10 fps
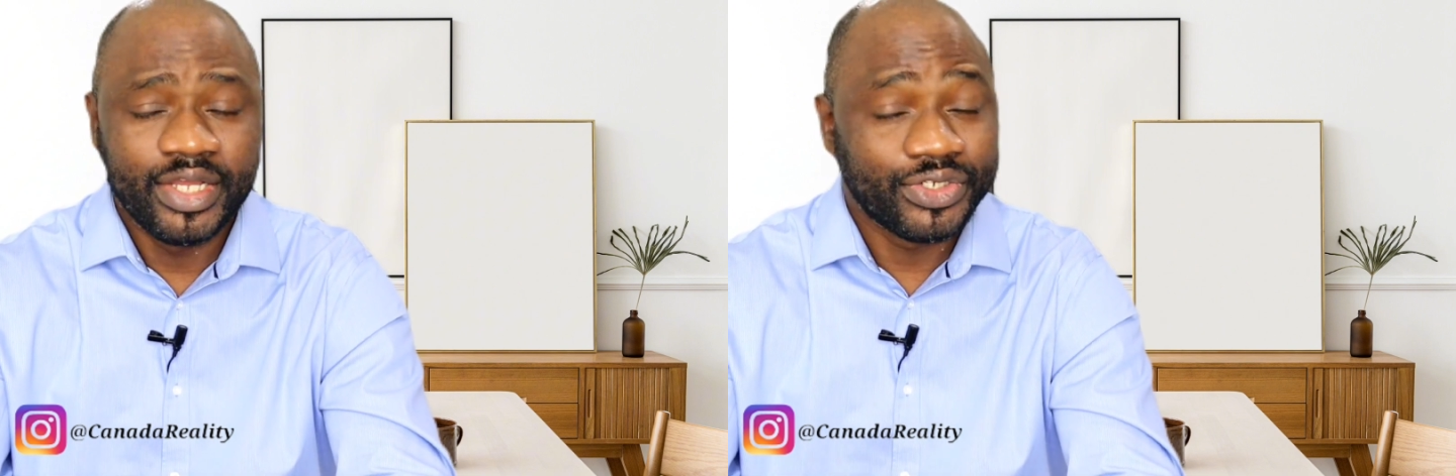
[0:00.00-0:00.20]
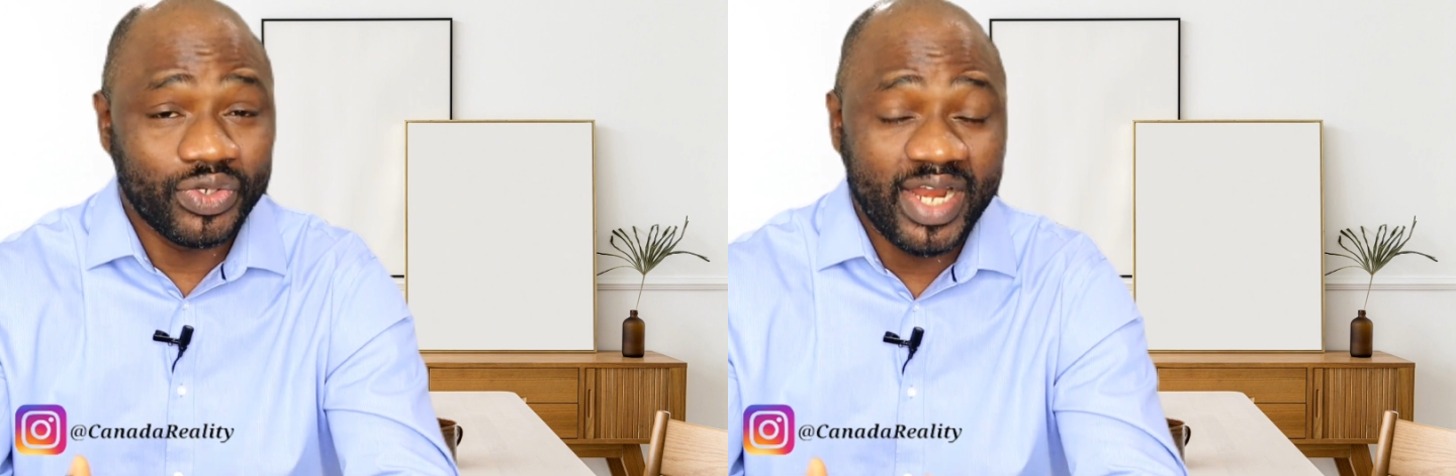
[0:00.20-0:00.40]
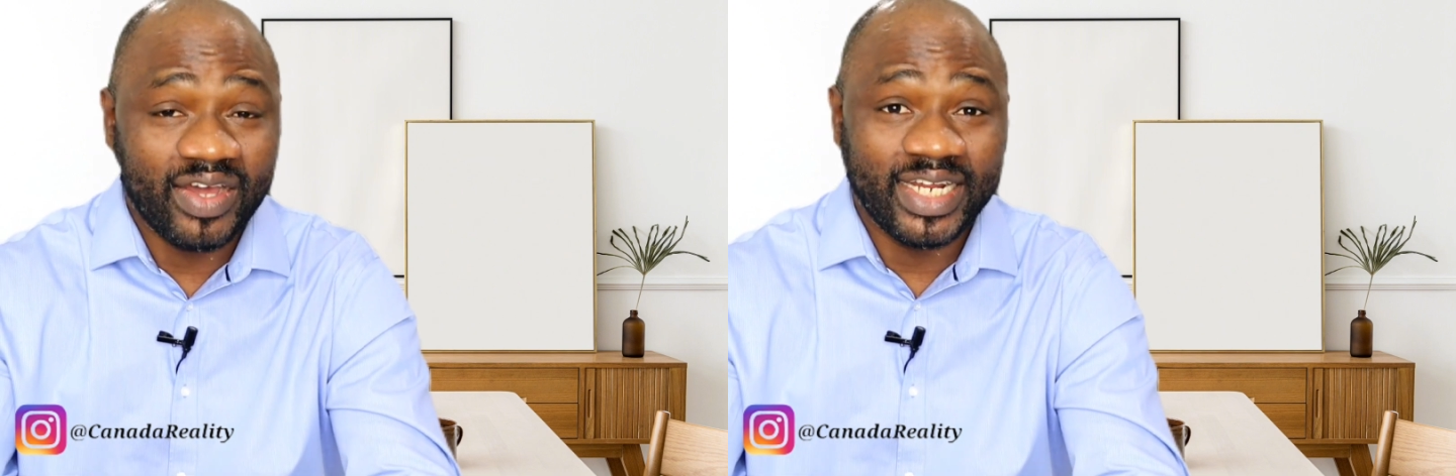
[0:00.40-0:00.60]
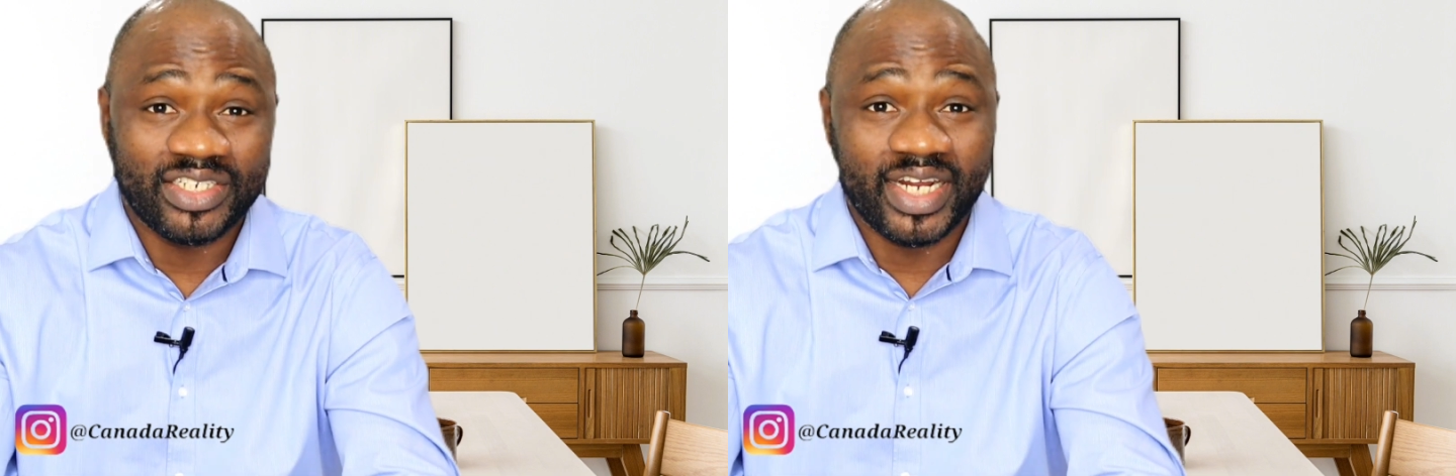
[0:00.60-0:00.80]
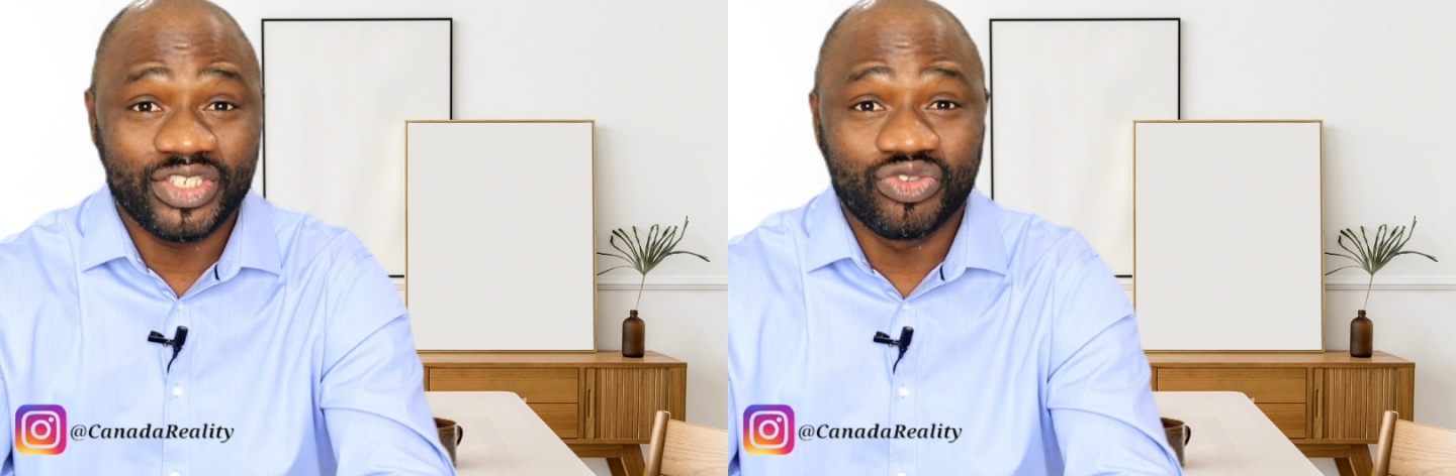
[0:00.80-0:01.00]
So now they're
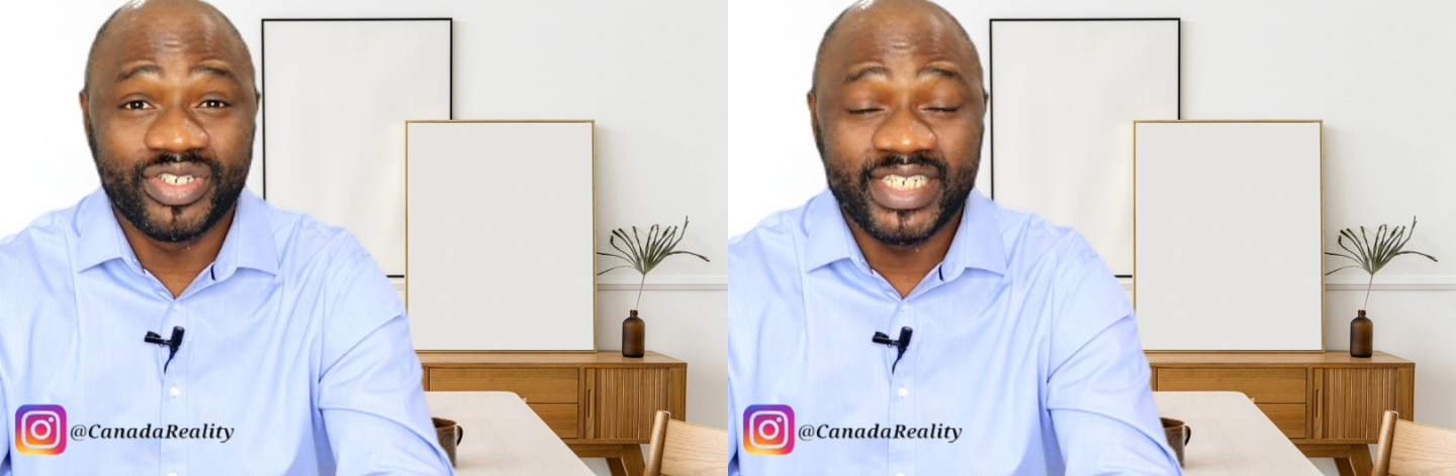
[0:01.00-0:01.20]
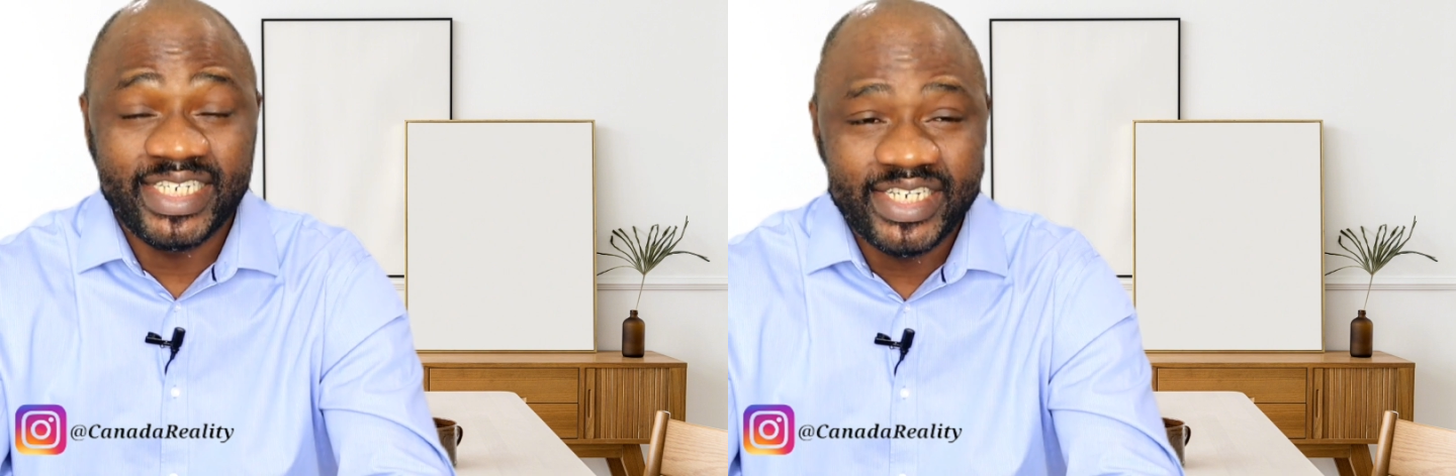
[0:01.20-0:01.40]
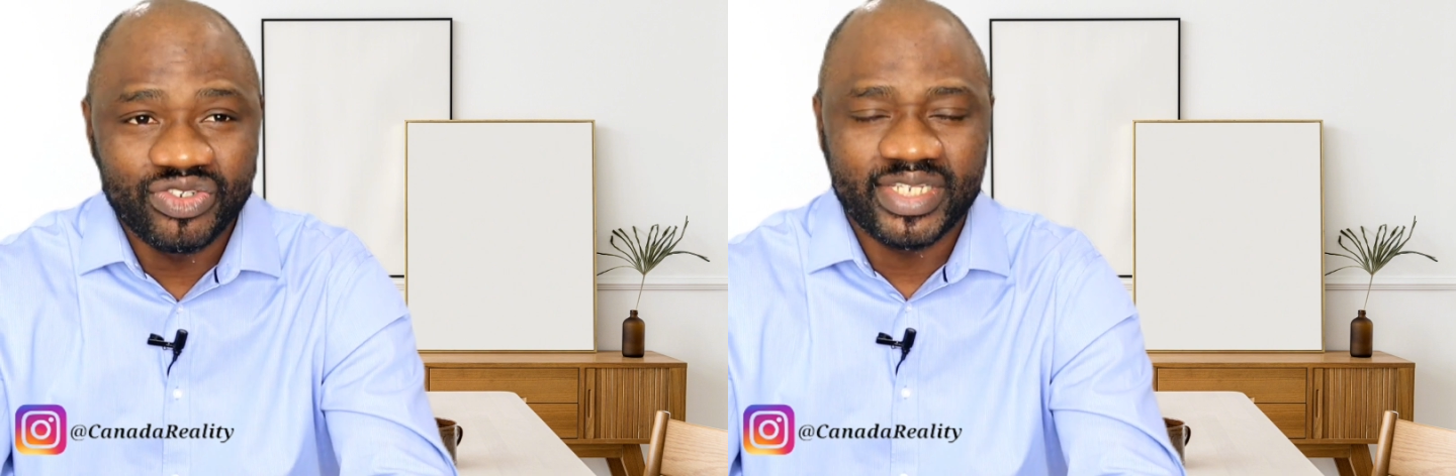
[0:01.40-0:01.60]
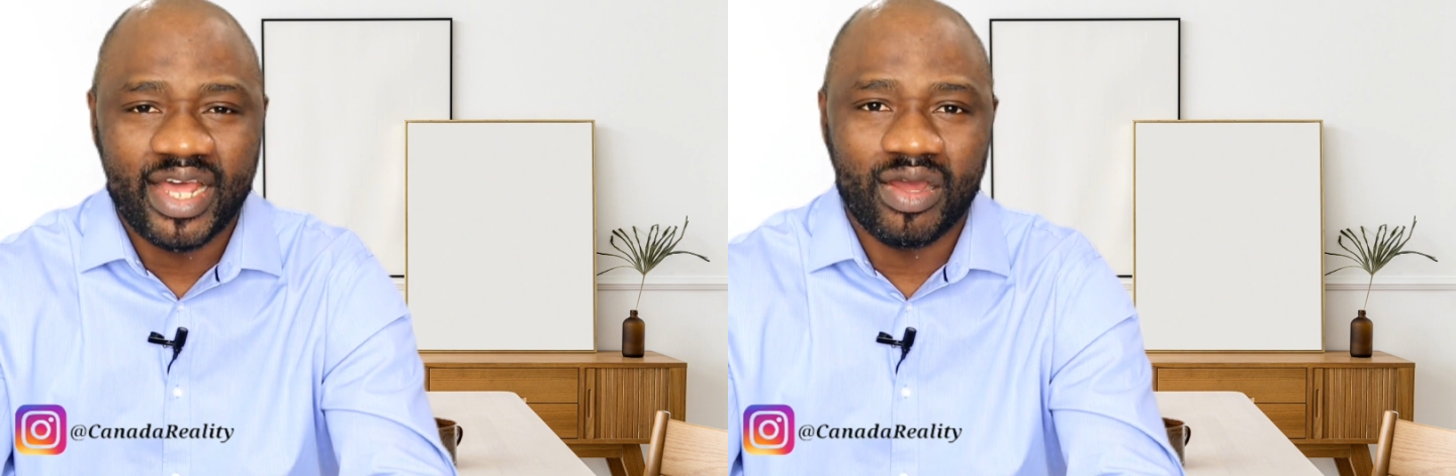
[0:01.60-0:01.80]
trying to reduce that